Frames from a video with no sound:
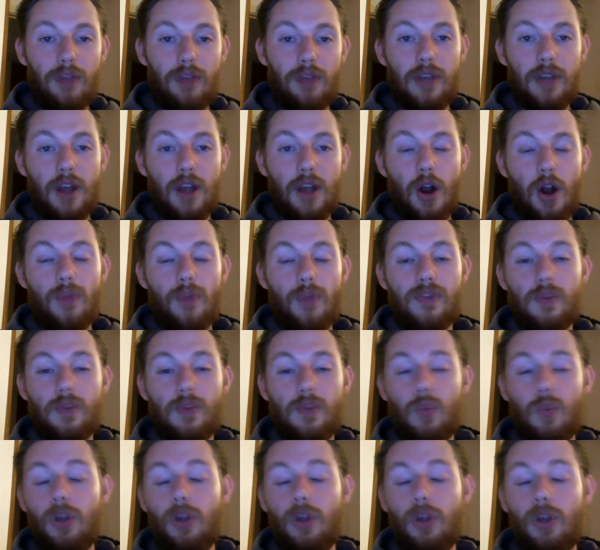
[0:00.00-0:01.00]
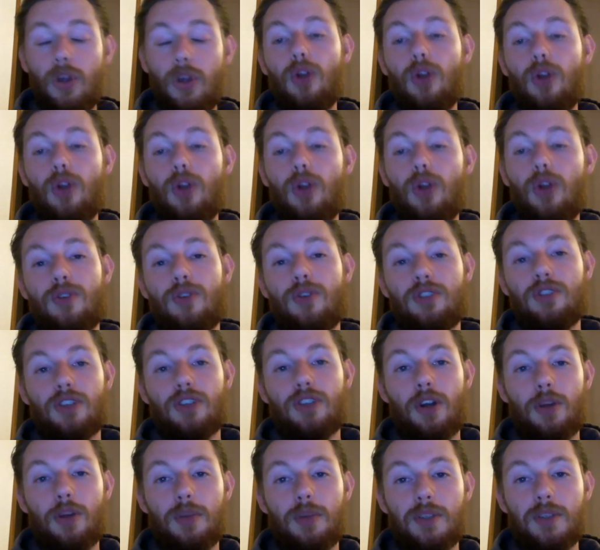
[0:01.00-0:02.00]
And I would love for you to
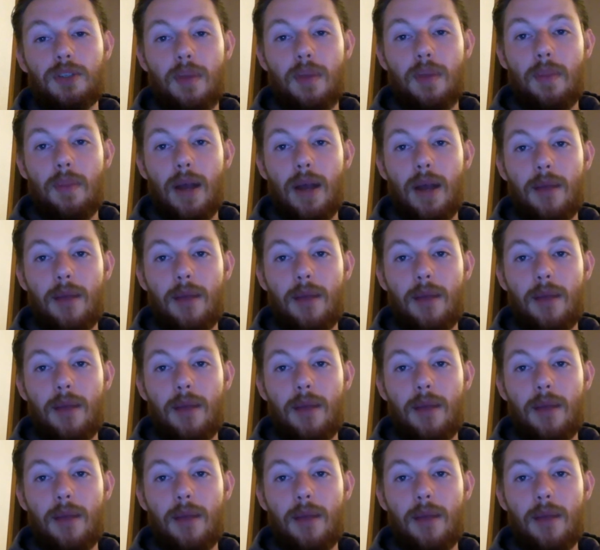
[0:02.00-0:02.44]
sign up as a member.